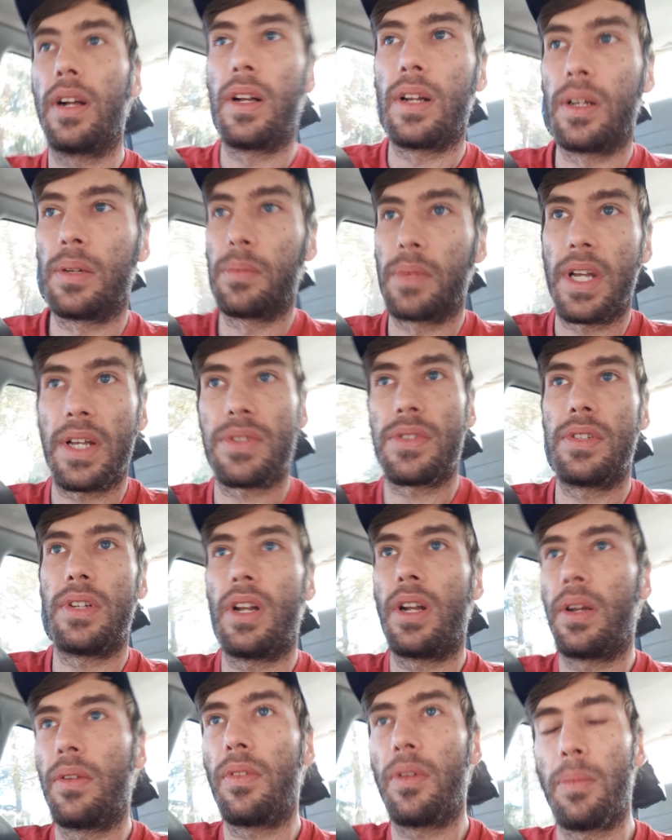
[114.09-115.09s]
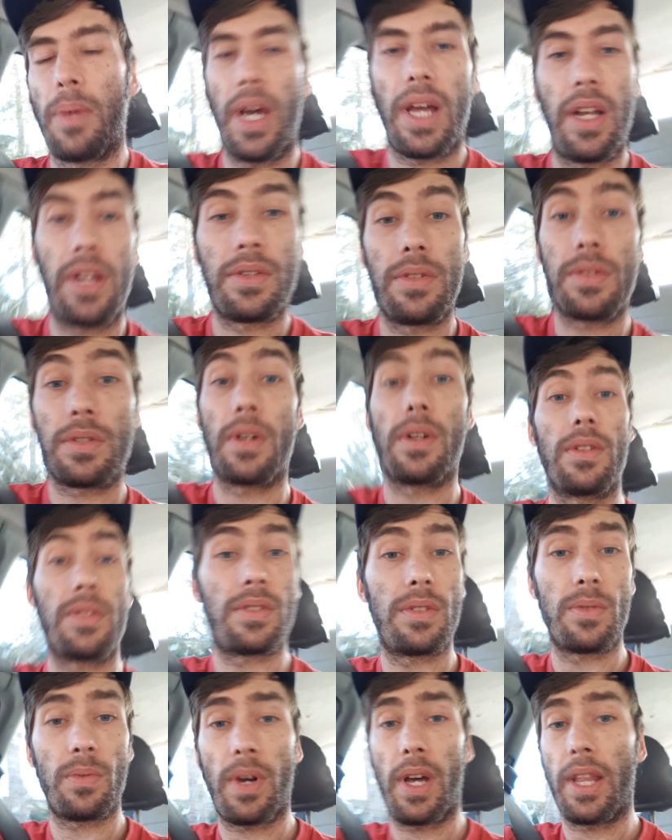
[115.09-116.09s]
I'm guessing none of them had insurance
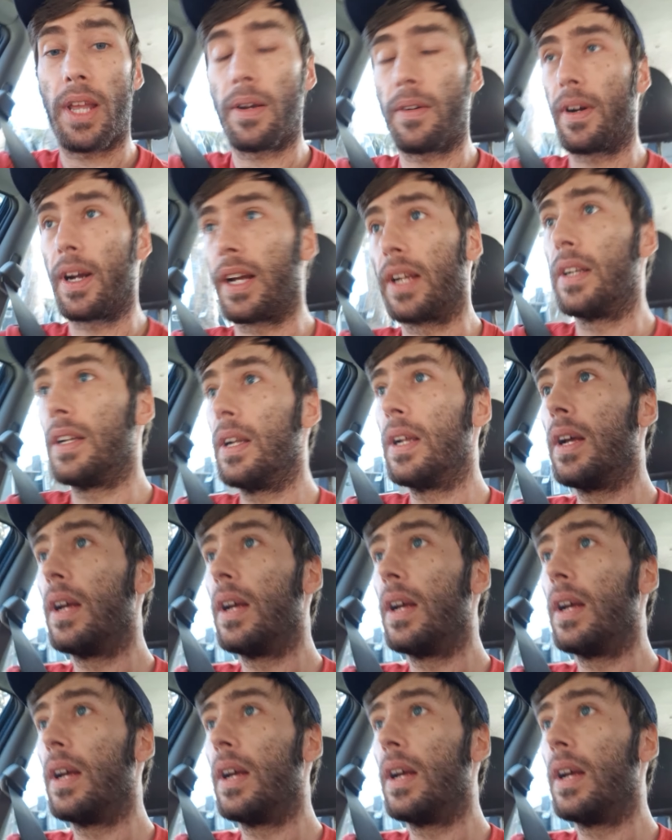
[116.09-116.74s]
is why they ran.